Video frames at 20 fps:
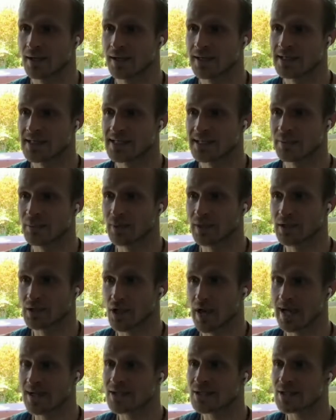It's simply
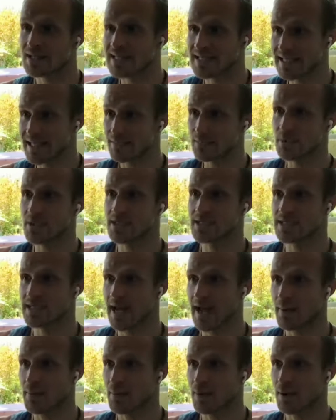trying to skip the
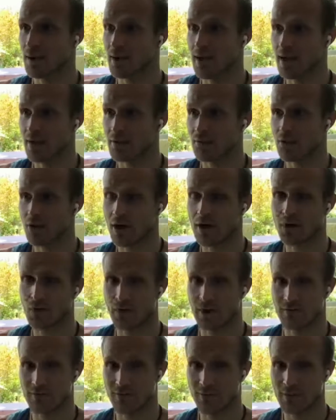step and run
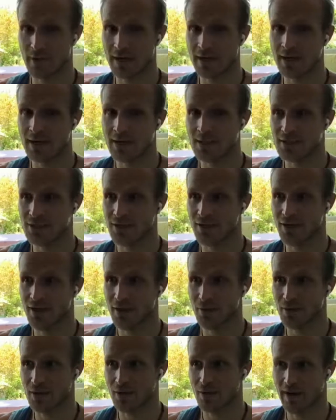away from it so
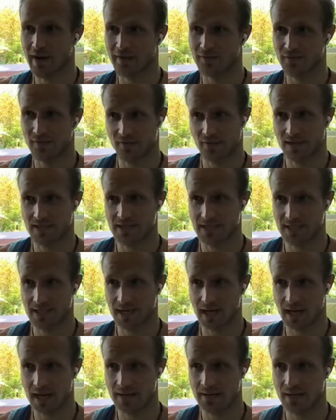that we don't have to face it
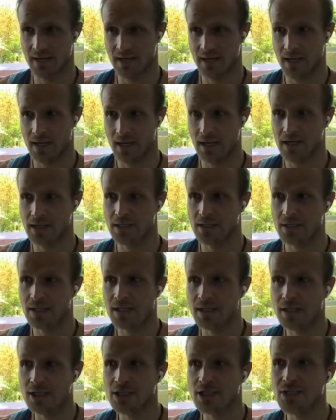again. Right? So
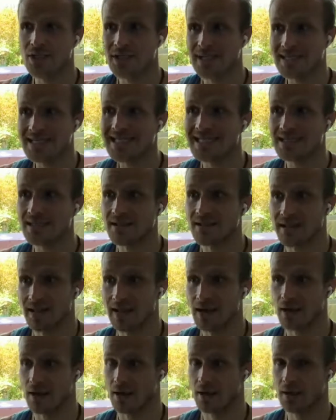the issue is still
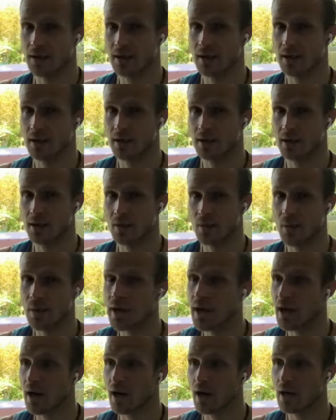there.
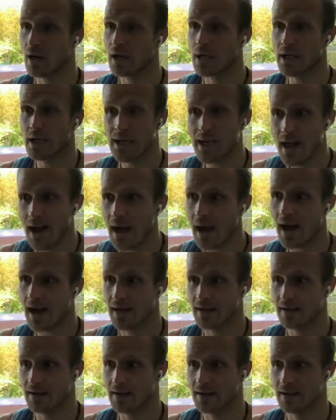We are
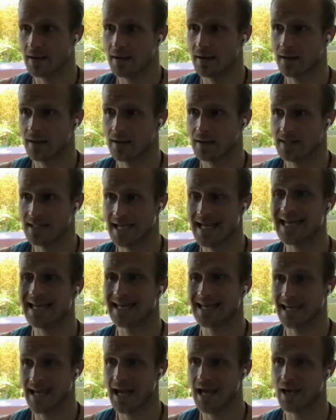not
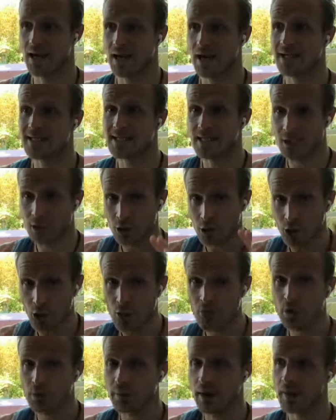taking care, as a
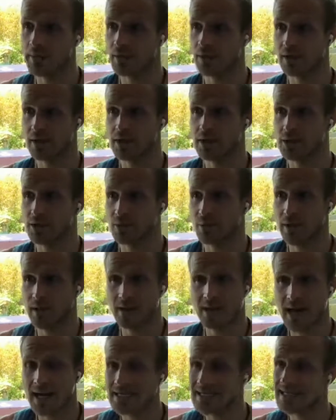global population, we're
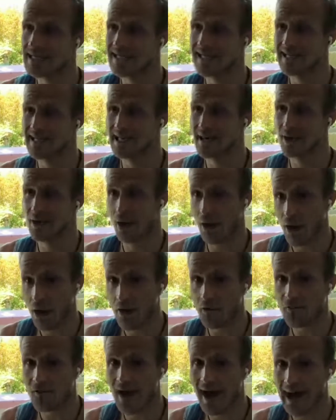not taking care
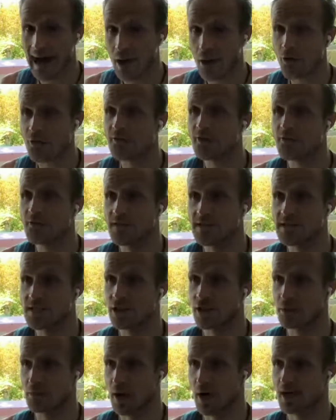of our
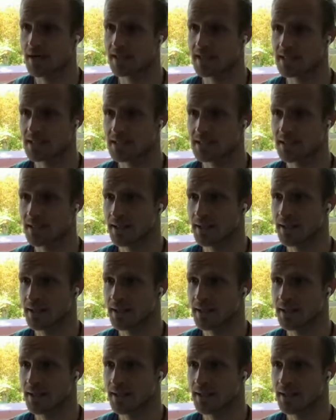physical bodies.